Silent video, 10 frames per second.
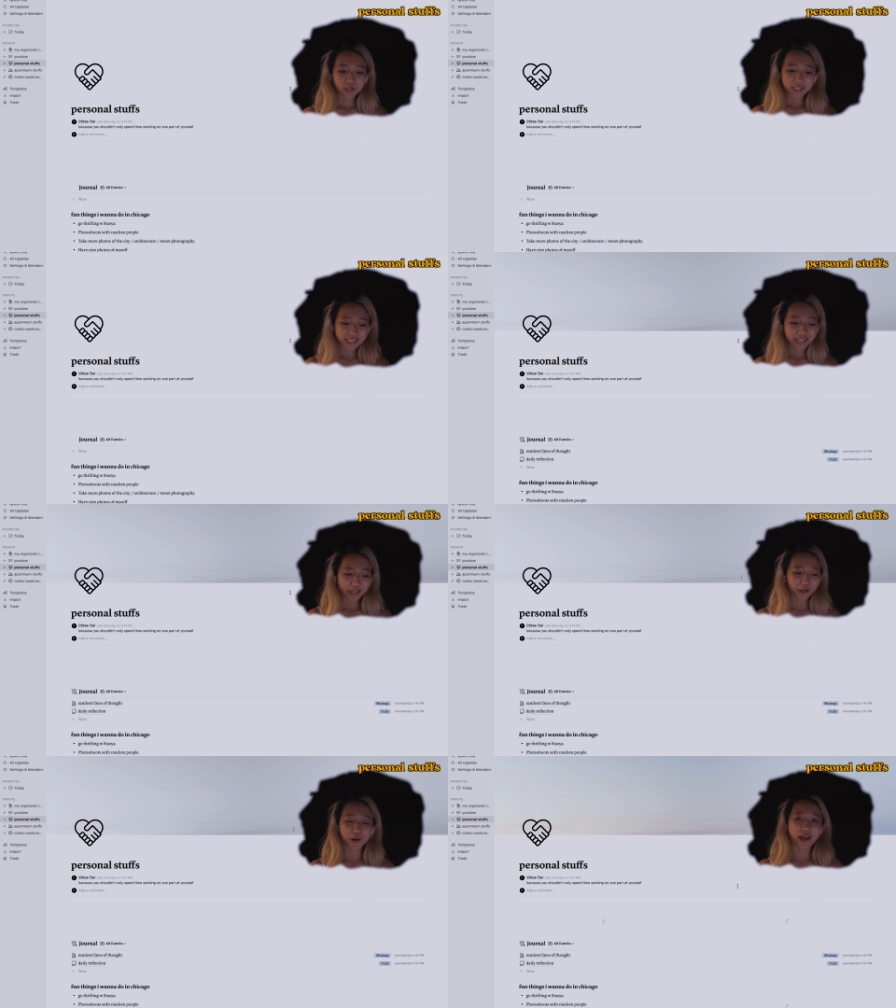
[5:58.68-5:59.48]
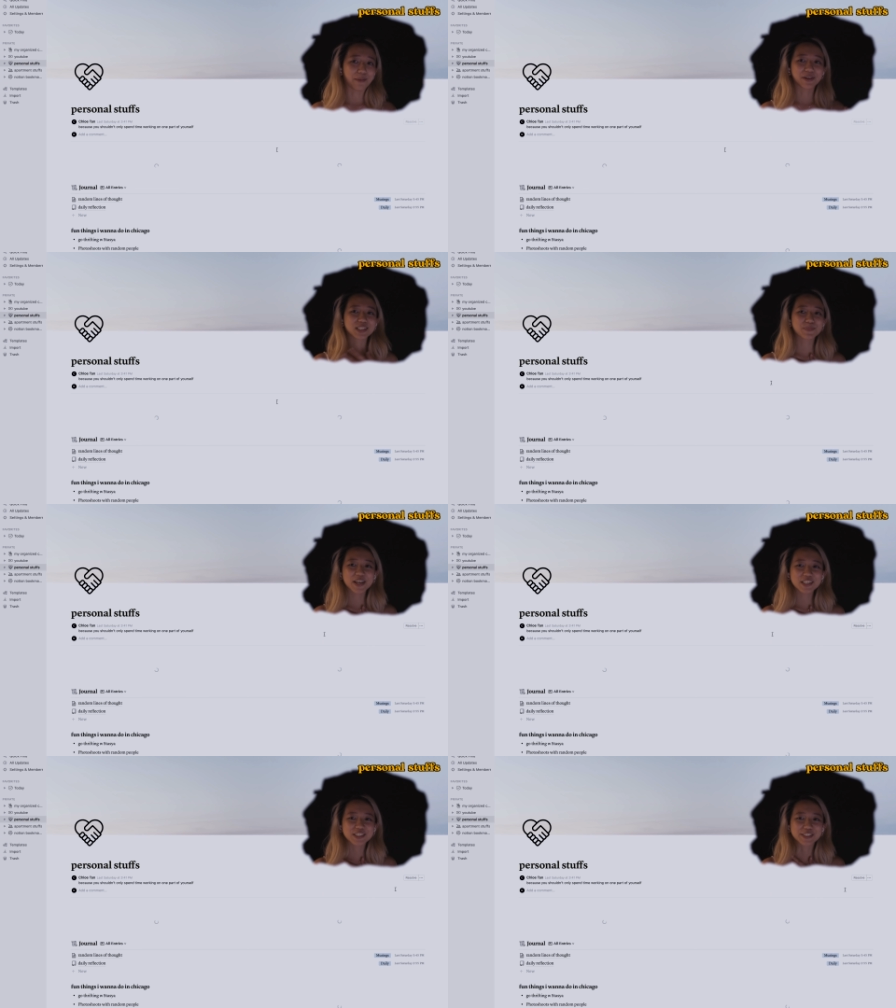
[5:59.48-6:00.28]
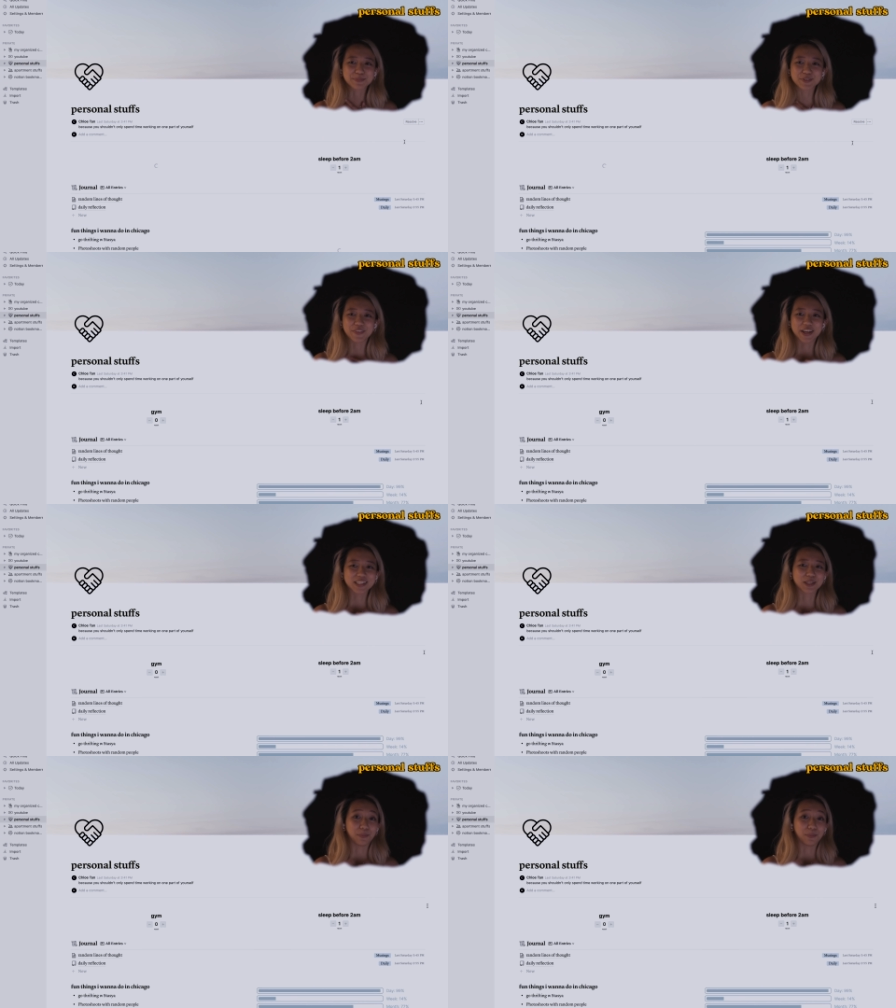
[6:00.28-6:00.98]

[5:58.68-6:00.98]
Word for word: So I did kind of go ham on this page in terms of like the